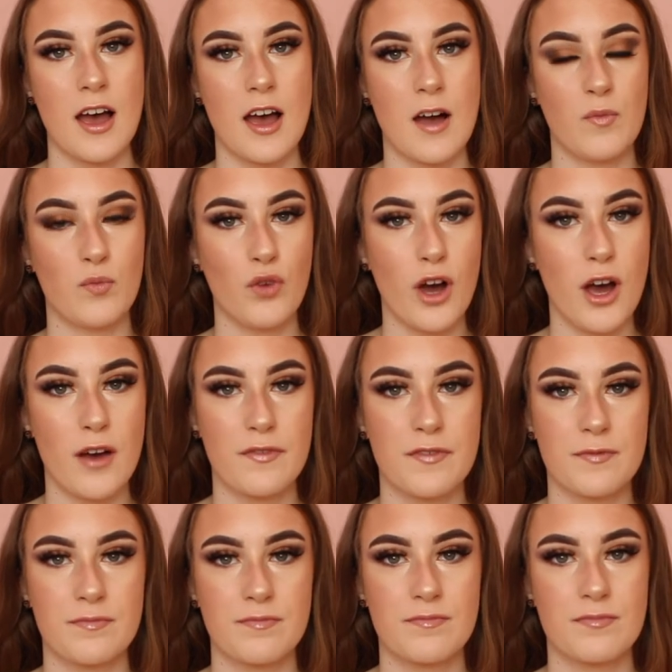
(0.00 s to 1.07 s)
and um, worth
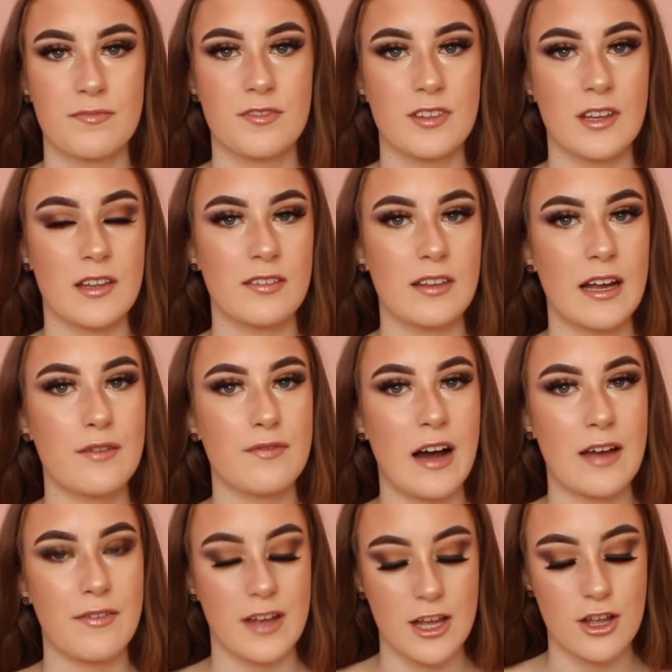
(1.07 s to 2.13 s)
six ninety
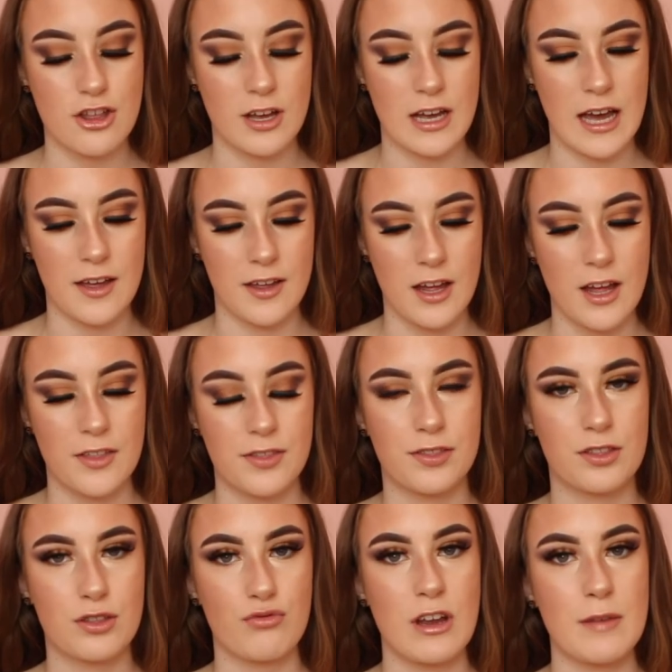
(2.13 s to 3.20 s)
five each. You get
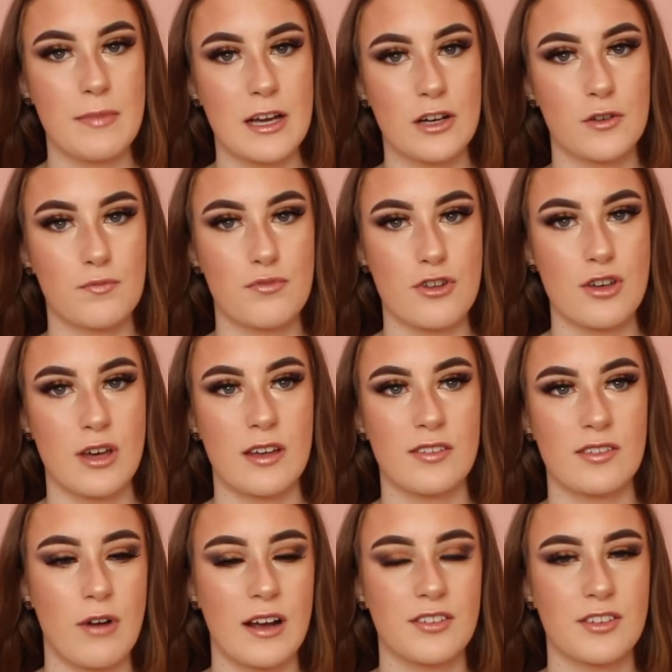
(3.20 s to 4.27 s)
three makeup
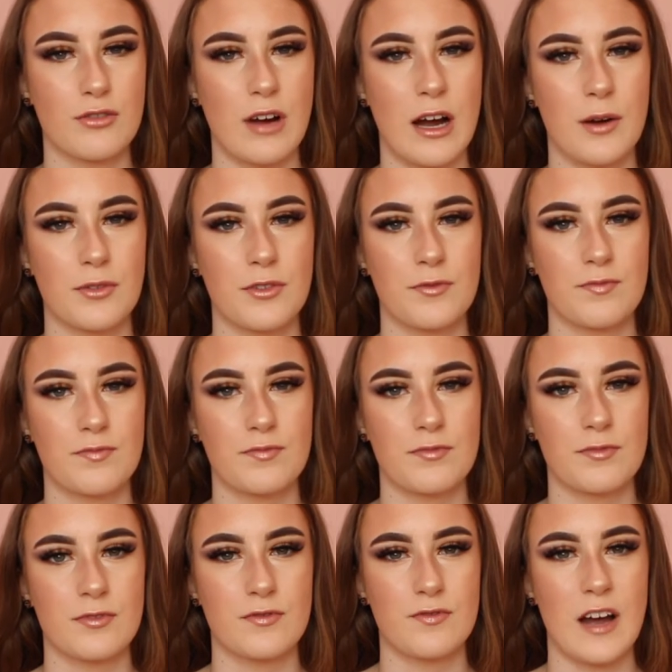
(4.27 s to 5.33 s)
brushes priced around
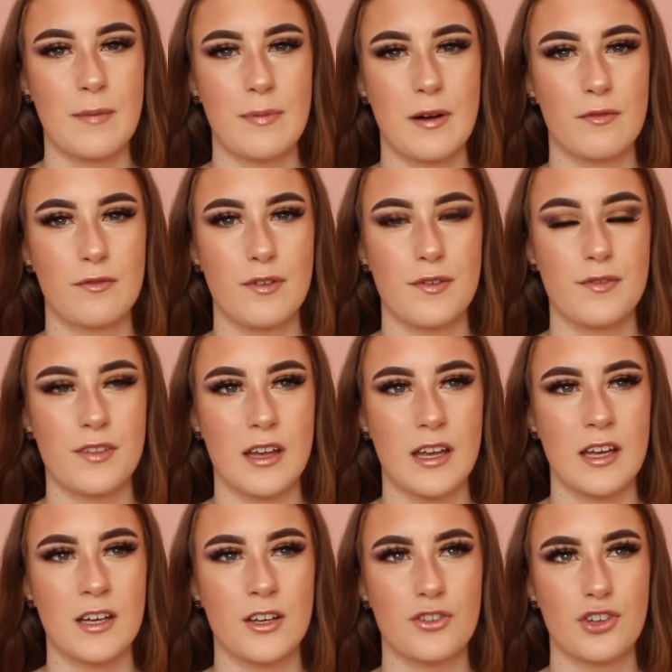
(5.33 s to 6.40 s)

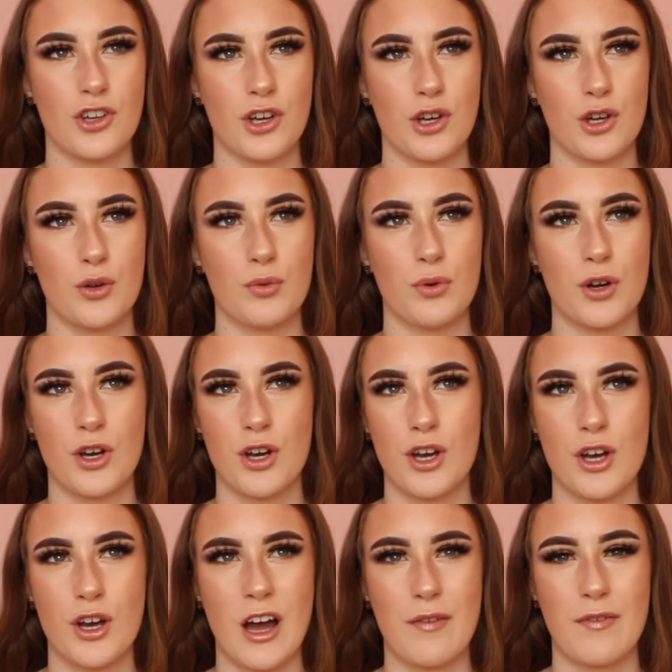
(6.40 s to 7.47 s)
£5.50 to
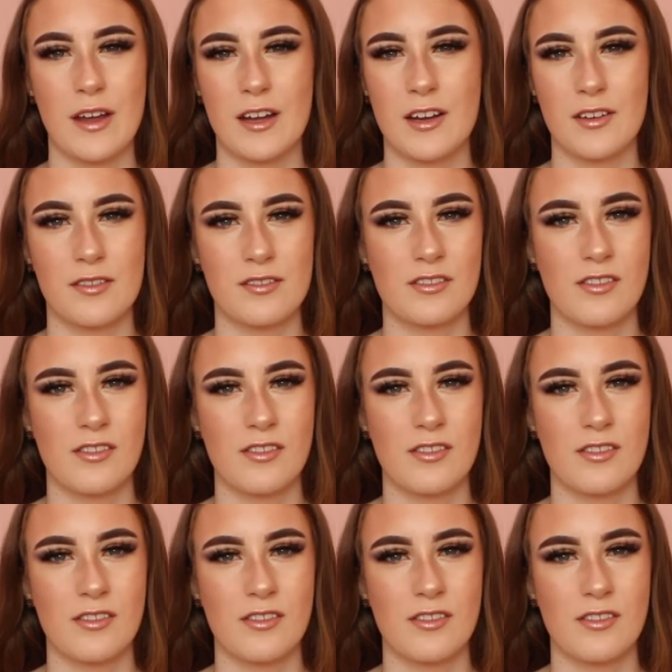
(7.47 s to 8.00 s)
I think